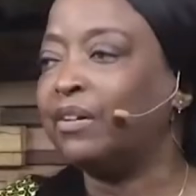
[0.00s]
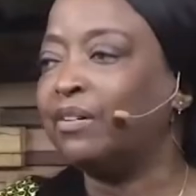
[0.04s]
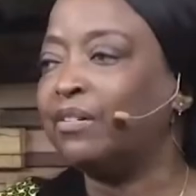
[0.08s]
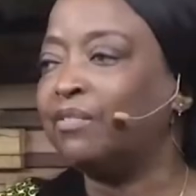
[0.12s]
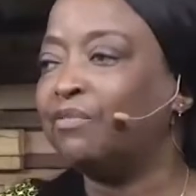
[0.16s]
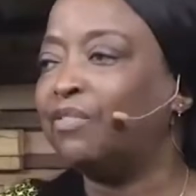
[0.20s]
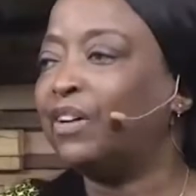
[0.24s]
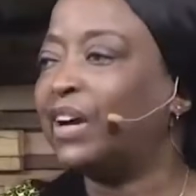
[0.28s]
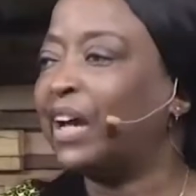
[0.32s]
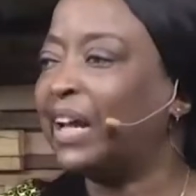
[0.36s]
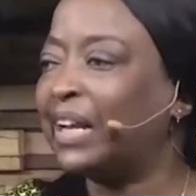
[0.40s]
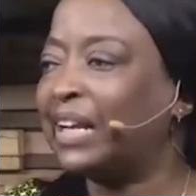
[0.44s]

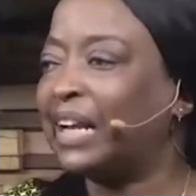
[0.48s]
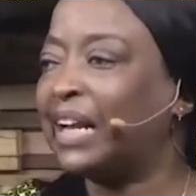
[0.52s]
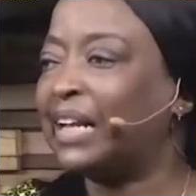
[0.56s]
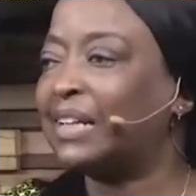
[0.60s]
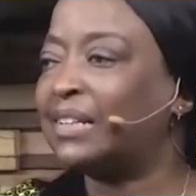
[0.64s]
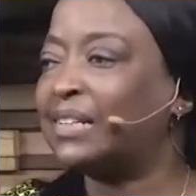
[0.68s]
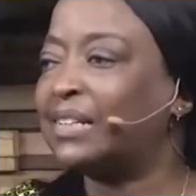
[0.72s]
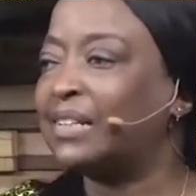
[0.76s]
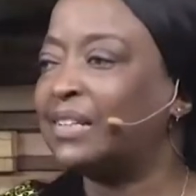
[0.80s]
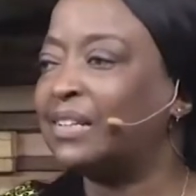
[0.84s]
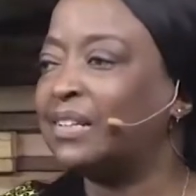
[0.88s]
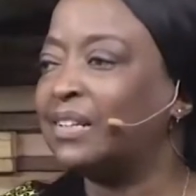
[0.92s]
Forget
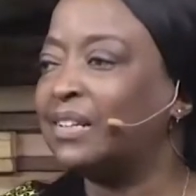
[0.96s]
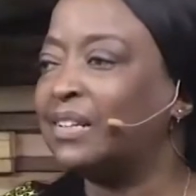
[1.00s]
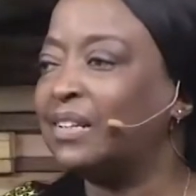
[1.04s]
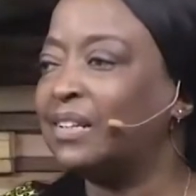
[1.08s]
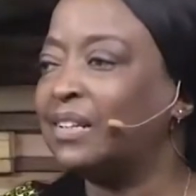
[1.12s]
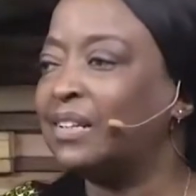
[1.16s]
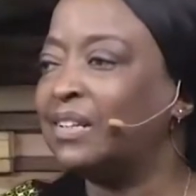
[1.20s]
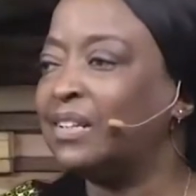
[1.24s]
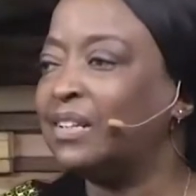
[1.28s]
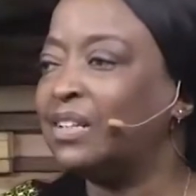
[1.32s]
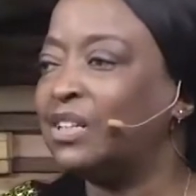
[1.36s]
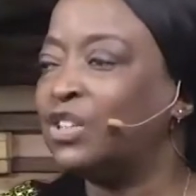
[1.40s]
that.
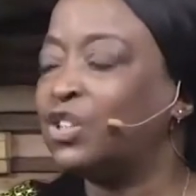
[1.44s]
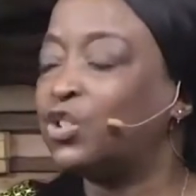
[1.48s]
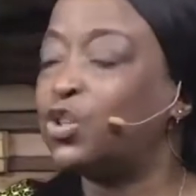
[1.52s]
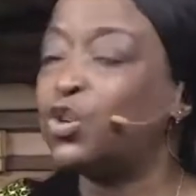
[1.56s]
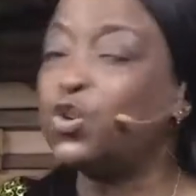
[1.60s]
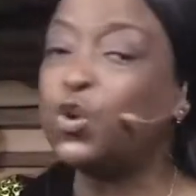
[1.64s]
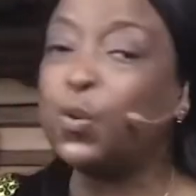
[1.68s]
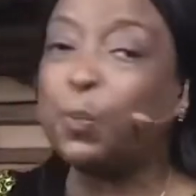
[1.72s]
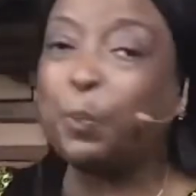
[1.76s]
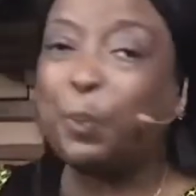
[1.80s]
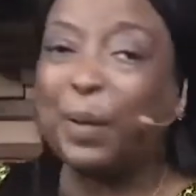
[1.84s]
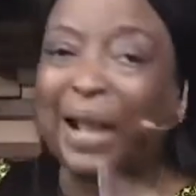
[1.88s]
So
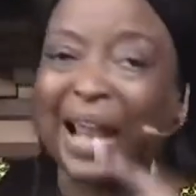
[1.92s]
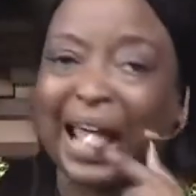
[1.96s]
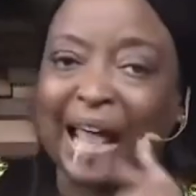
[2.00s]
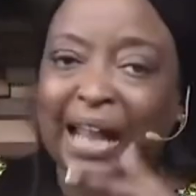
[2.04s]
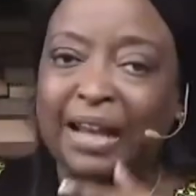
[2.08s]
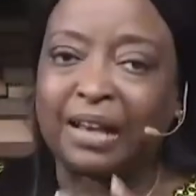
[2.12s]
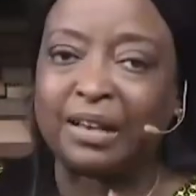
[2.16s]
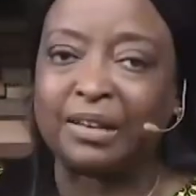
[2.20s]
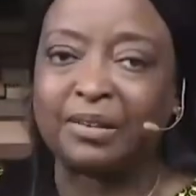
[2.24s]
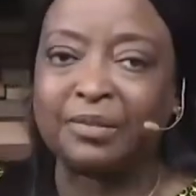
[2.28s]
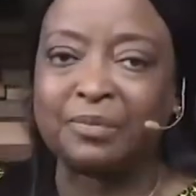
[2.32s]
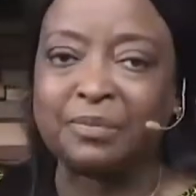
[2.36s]
you
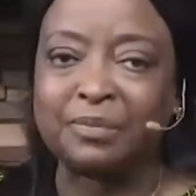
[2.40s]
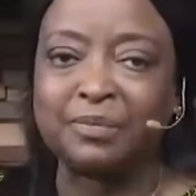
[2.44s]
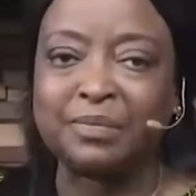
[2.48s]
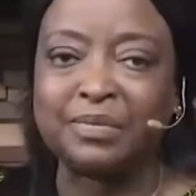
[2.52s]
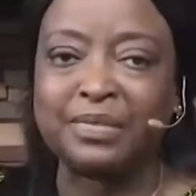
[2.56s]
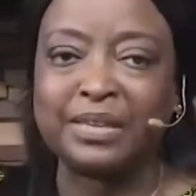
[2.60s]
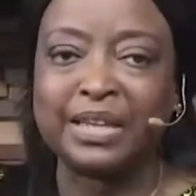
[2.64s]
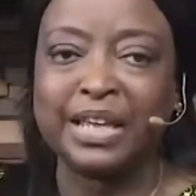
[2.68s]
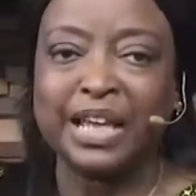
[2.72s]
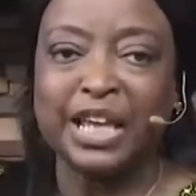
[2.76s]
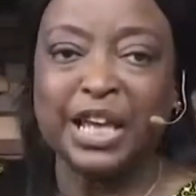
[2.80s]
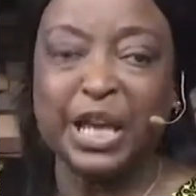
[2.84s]
plan.
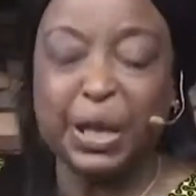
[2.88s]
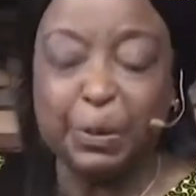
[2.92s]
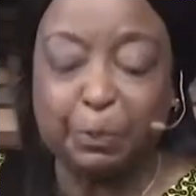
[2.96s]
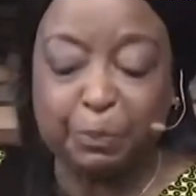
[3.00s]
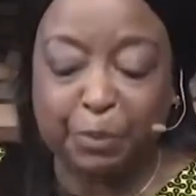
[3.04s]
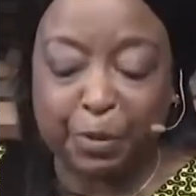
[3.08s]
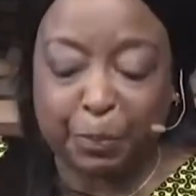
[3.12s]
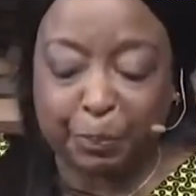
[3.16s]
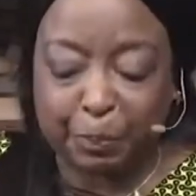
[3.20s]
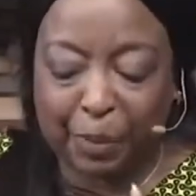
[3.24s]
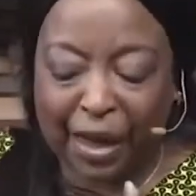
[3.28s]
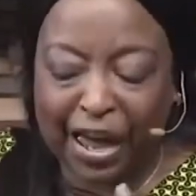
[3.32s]
He
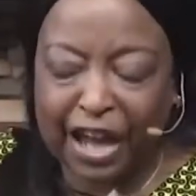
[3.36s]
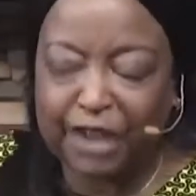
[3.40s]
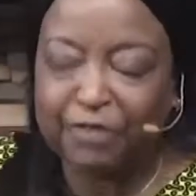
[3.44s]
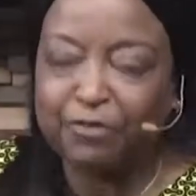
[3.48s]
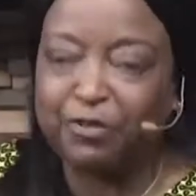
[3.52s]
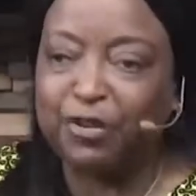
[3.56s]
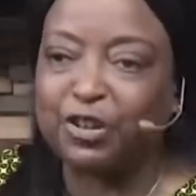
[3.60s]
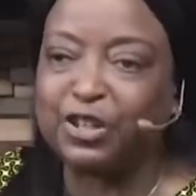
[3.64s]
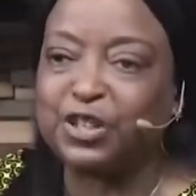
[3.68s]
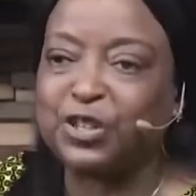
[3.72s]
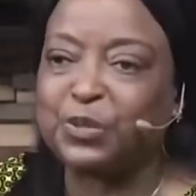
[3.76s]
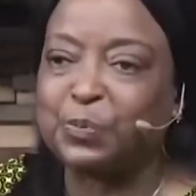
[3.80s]
prepared
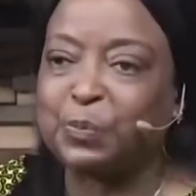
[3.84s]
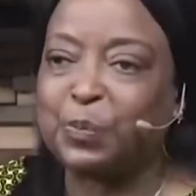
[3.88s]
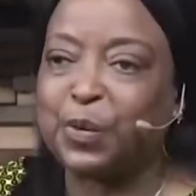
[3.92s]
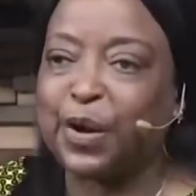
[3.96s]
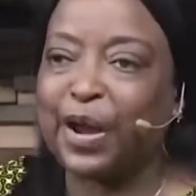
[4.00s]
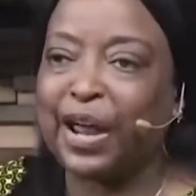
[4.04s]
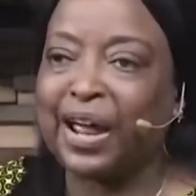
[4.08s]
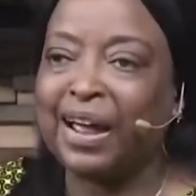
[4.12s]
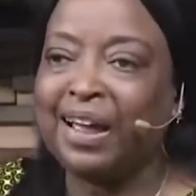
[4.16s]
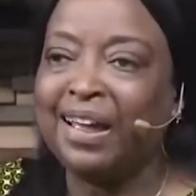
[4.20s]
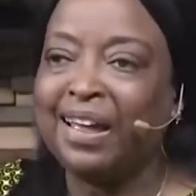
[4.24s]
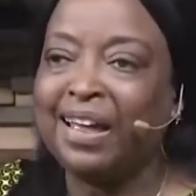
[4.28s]
for his
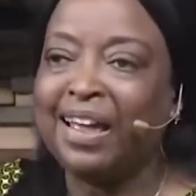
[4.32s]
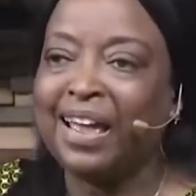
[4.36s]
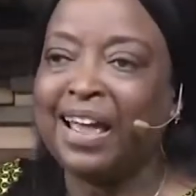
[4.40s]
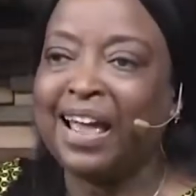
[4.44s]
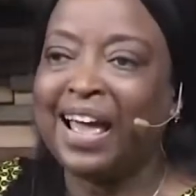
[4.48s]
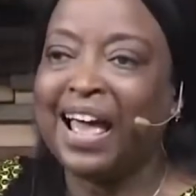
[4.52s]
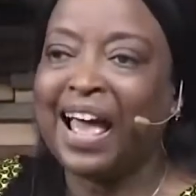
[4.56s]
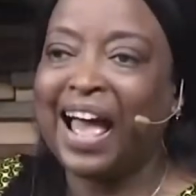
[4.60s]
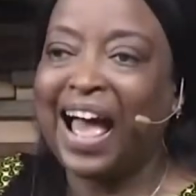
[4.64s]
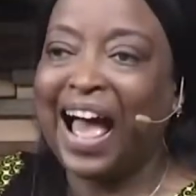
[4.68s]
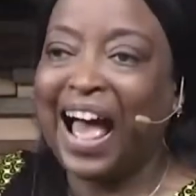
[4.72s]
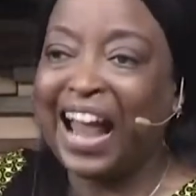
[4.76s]
prayer,
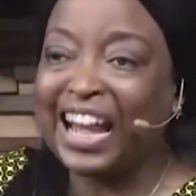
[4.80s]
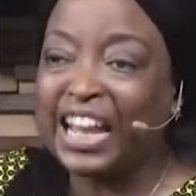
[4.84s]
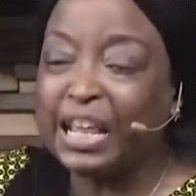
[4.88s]
and